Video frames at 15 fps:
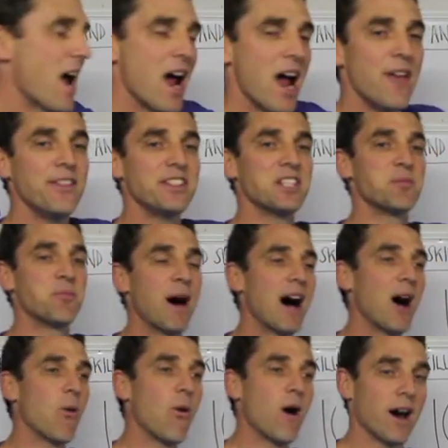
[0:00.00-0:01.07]
And this is
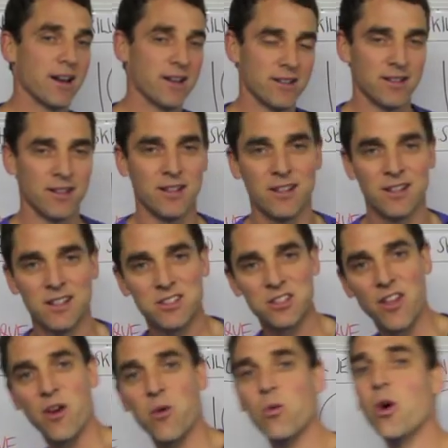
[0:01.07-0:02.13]
part one. So
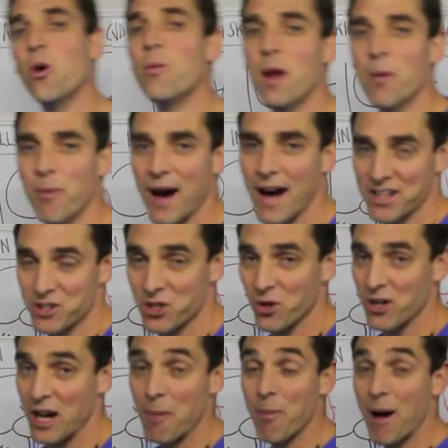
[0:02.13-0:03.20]
there will be a part
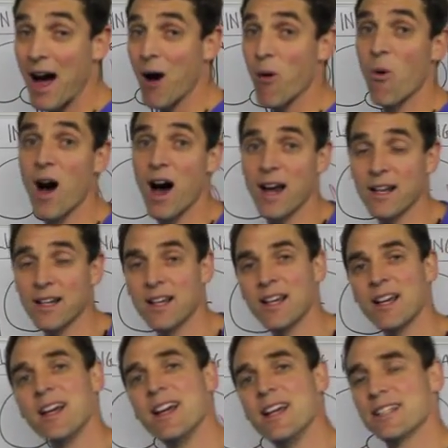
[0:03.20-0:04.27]
two. Now part one
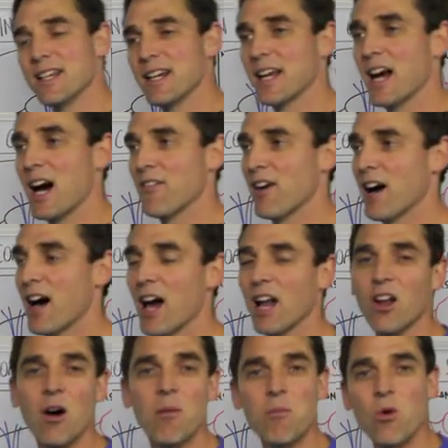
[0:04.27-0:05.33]
is going to cover a
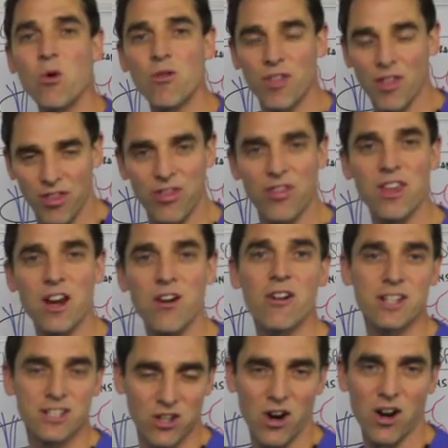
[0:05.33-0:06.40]
lot more of the
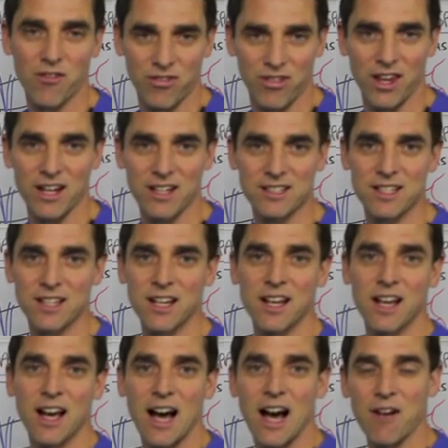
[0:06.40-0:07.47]
theory side of things
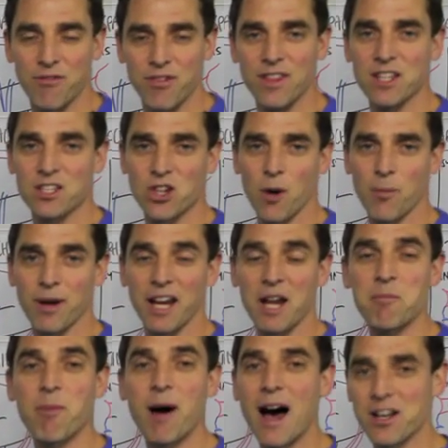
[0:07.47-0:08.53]
for this topic.
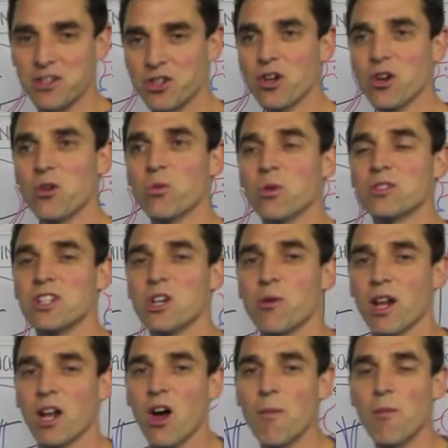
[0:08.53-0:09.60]
And part two will deal with
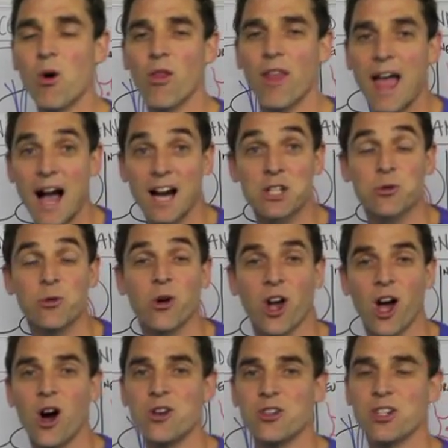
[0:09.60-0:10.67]
a lot more of the actual
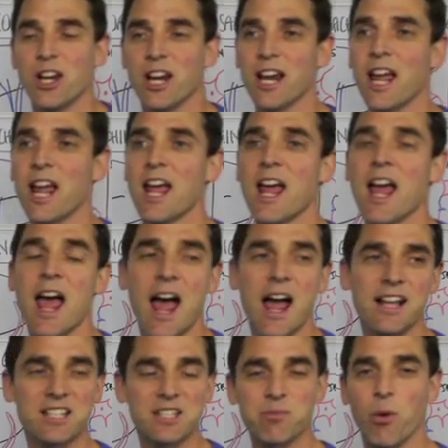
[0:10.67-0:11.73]
coaching
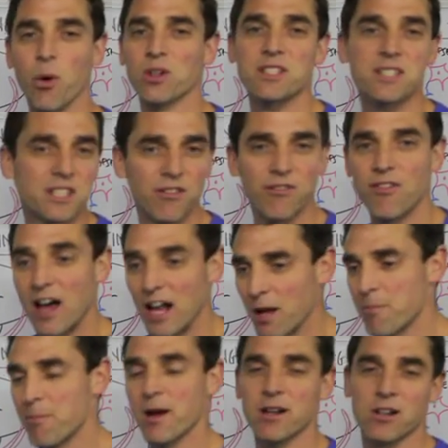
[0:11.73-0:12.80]
and sports
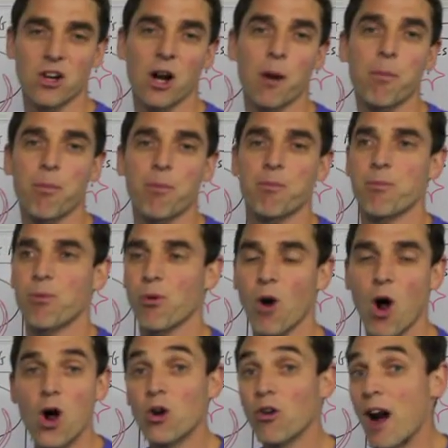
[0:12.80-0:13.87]
development kind of
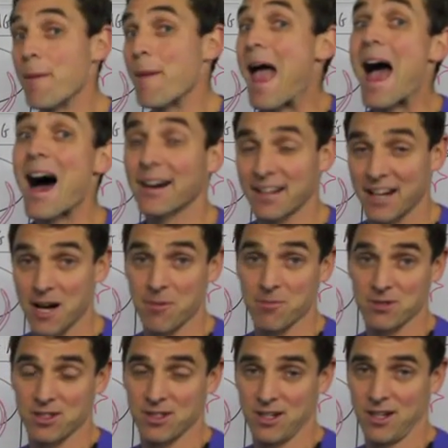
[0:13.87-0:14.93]
program
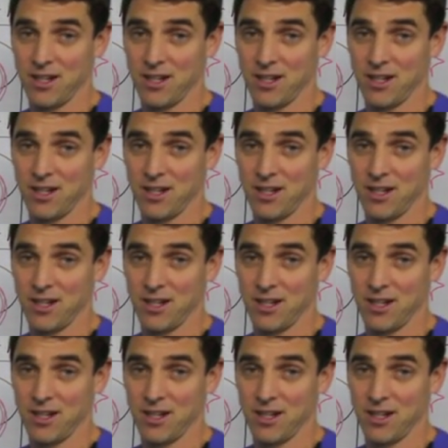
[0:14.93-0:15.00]
outcomes.